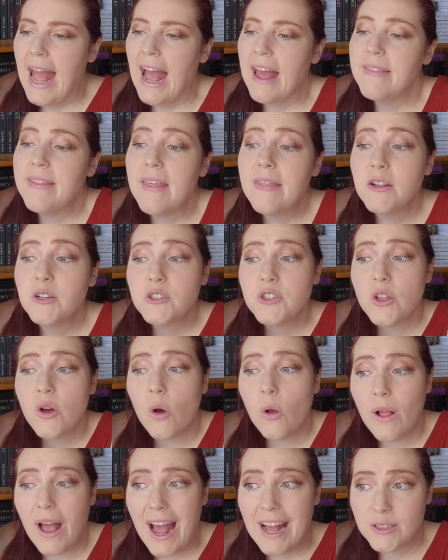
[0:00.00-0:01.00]
And then there's the
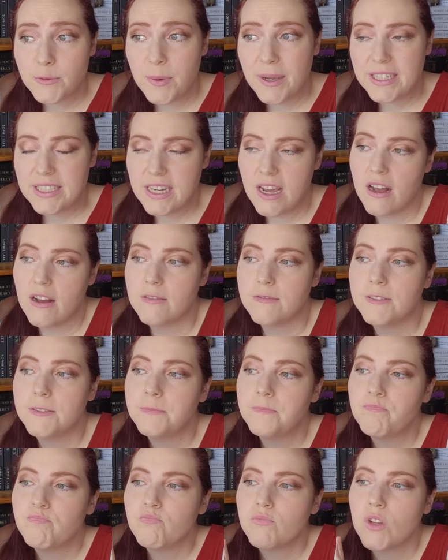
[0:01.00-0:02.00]
whole aspect of
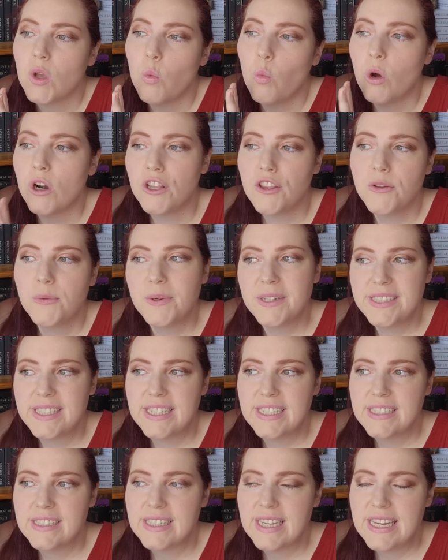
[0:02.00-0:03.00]
one of the
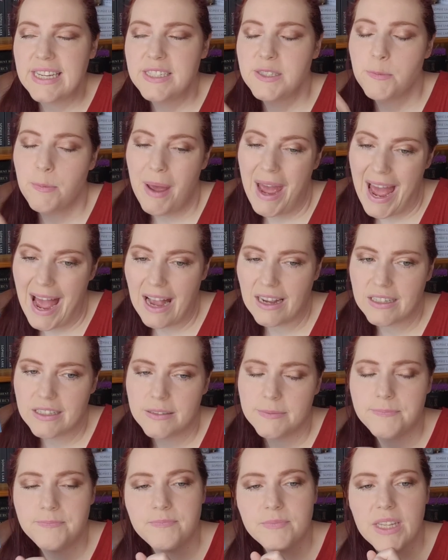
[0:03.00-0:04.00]
reasons he's
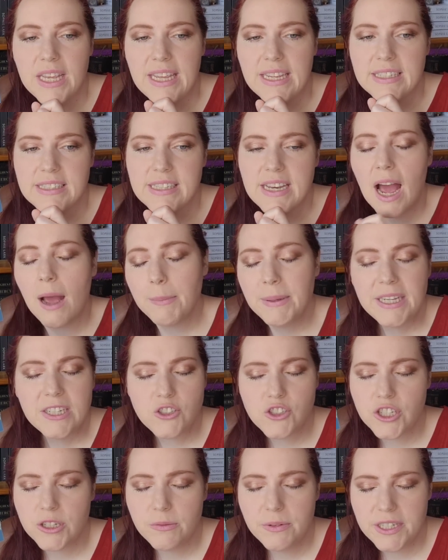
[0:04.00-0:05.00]
back is not
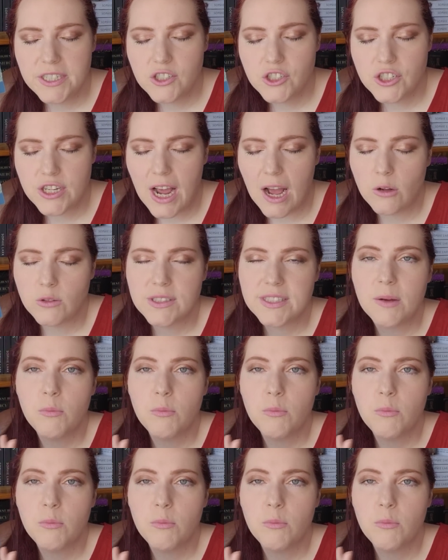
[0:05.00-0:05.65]
because she reached out.